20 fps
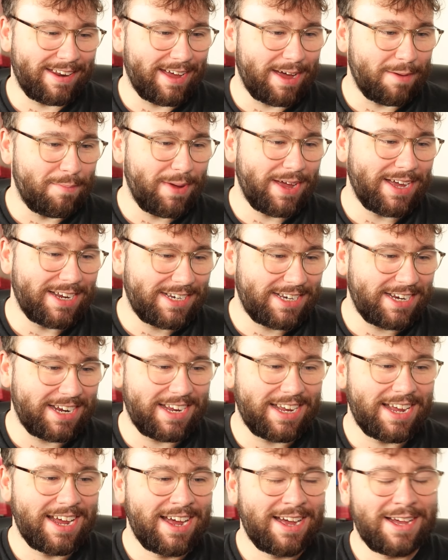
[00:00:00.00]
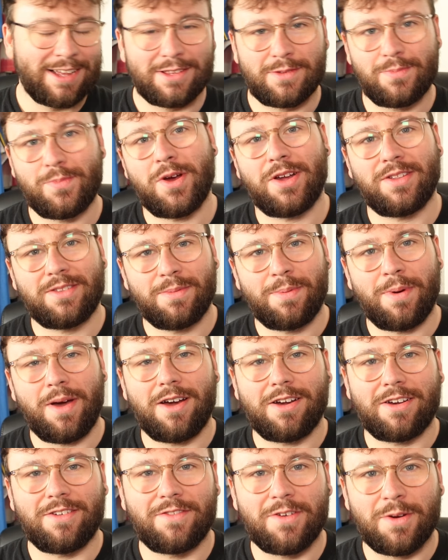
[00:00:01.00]
PSG and Sparta
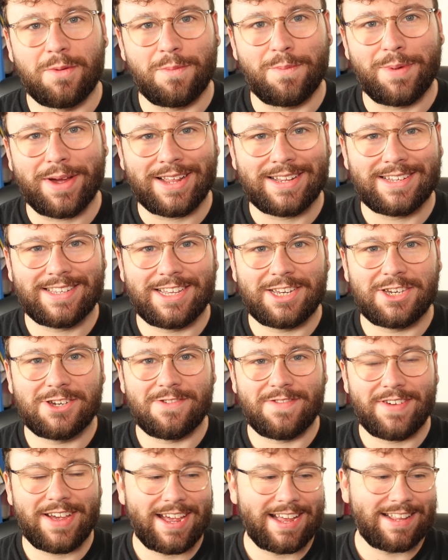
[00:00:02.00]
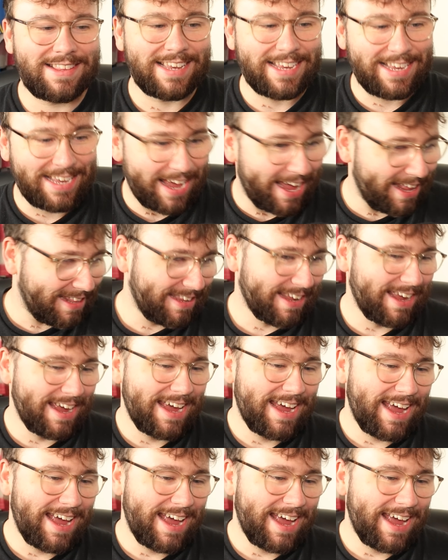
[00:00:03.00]
Prague have come up against each other here to get